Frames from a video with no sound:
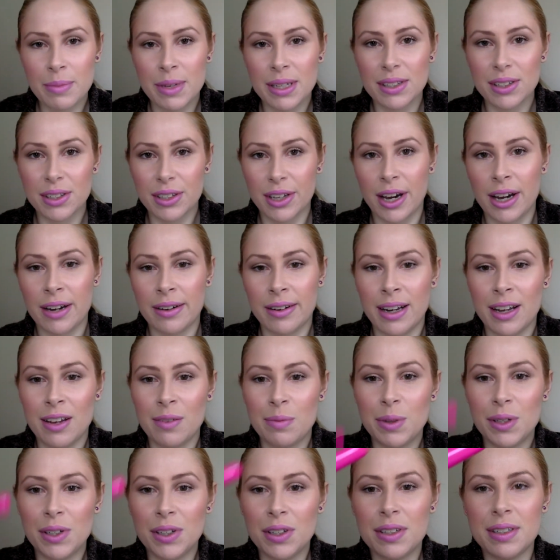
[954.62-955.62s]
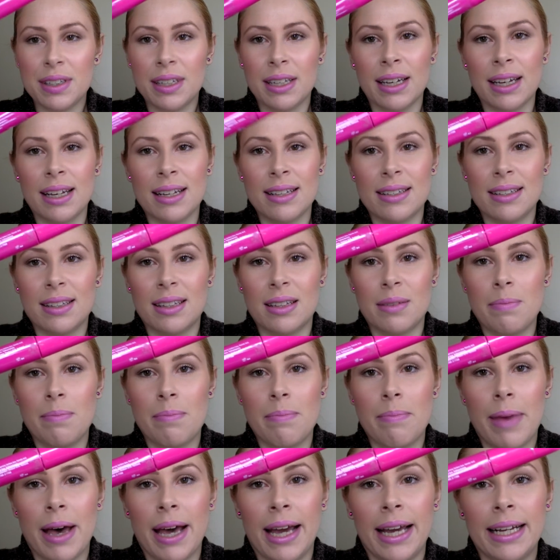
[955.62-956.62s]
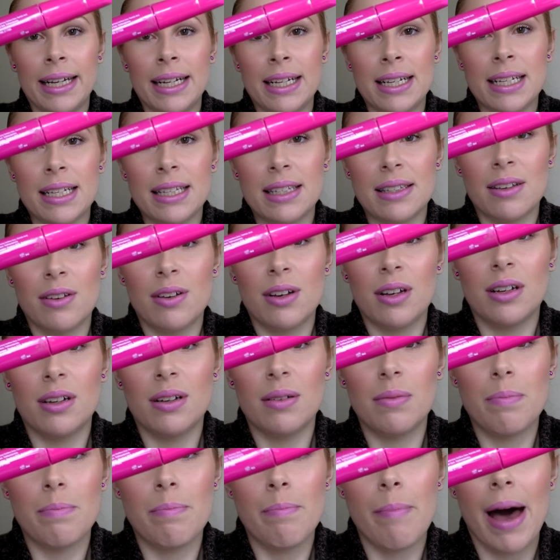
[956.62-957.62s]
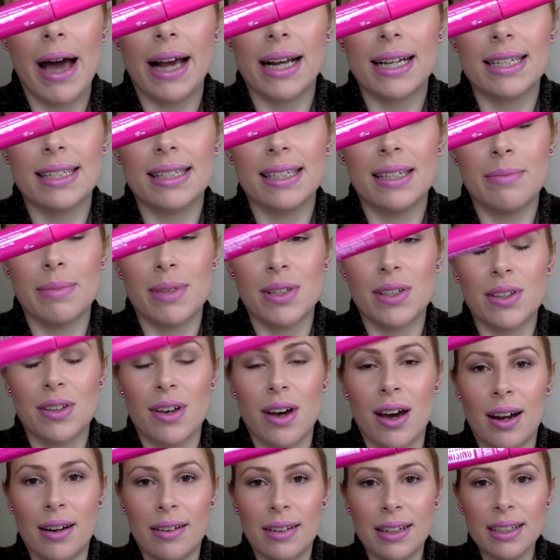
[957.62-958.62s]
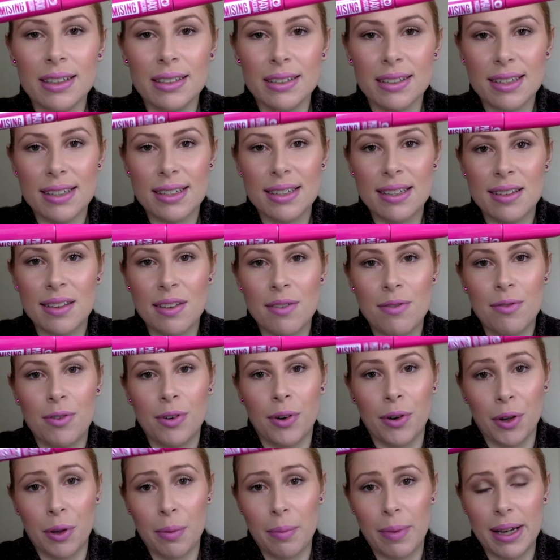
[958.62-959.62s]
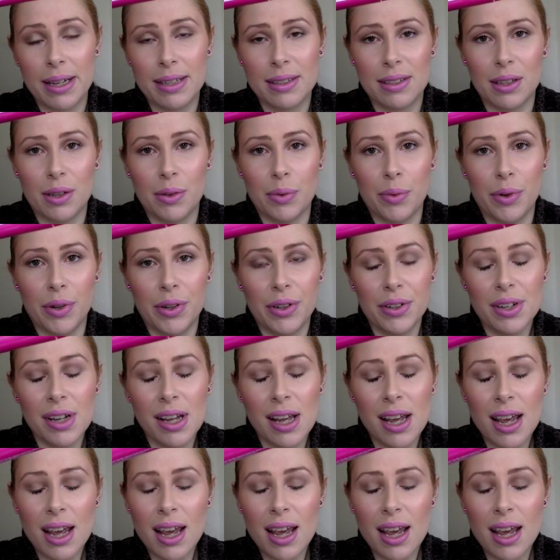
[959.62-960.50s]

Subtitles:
mascara I've been using is the Miners Maxi Mascara. This is the volumizing one,